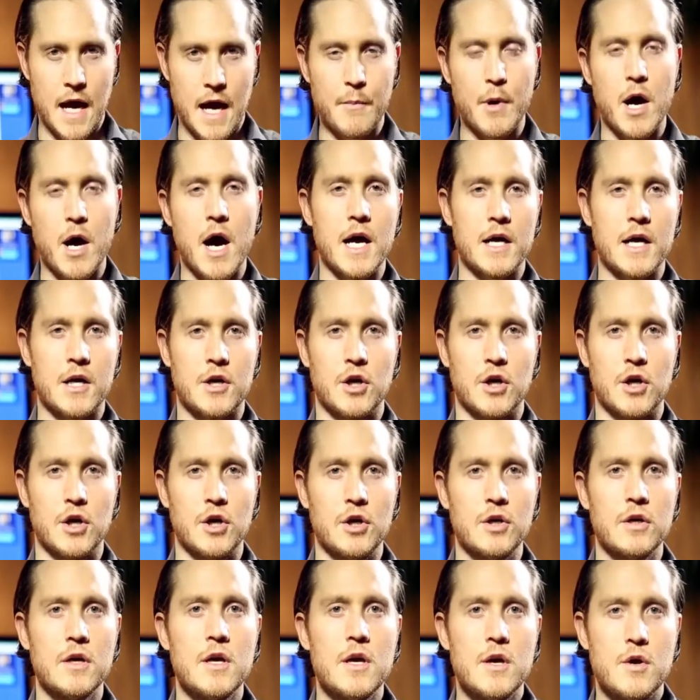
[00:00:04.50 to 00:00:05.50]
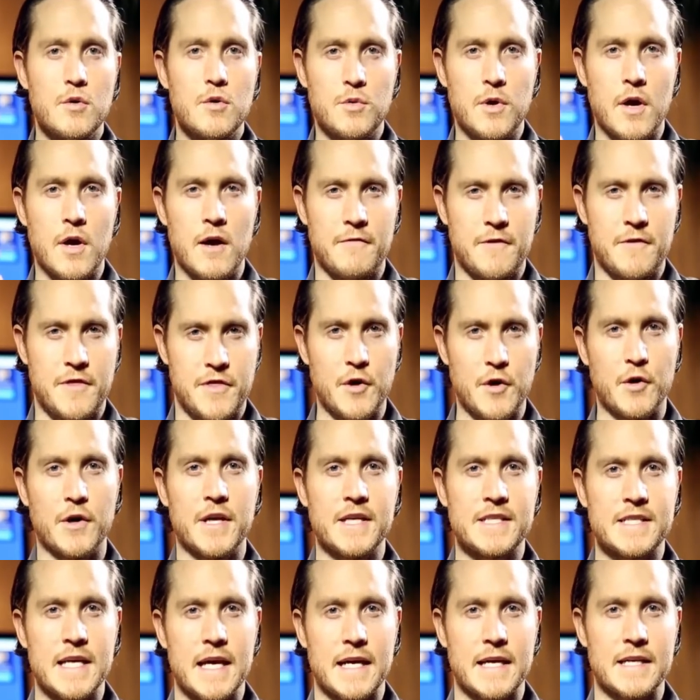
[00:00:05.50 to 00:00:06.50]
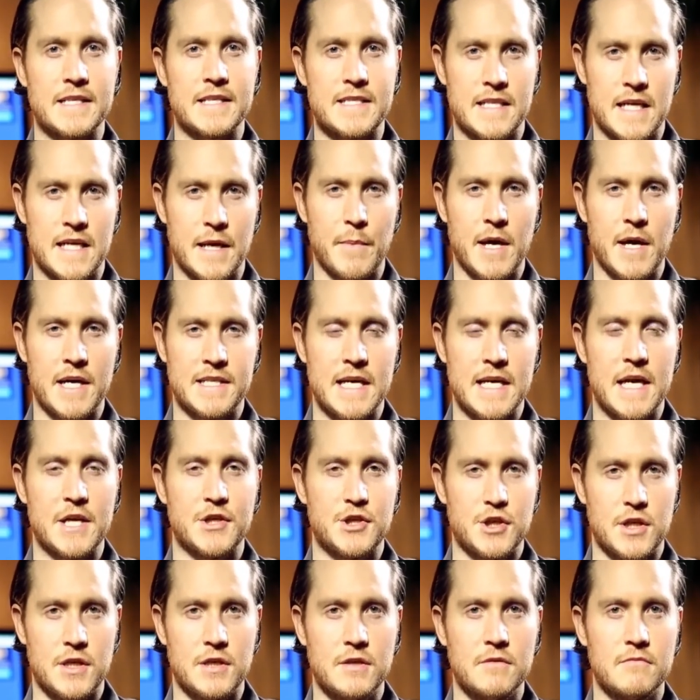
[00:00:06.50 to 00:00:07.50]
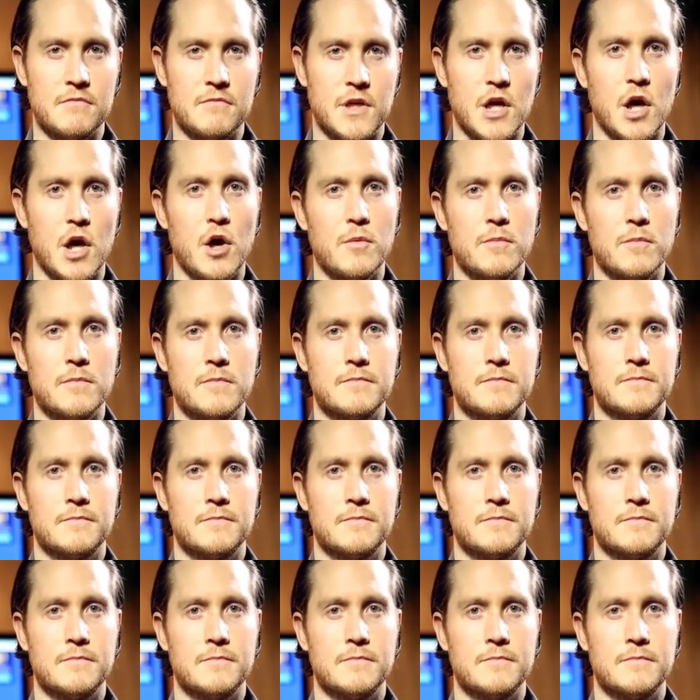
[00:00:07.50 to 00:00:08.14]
I'm a hot girl. You have 30 seconds to get my attention. Go.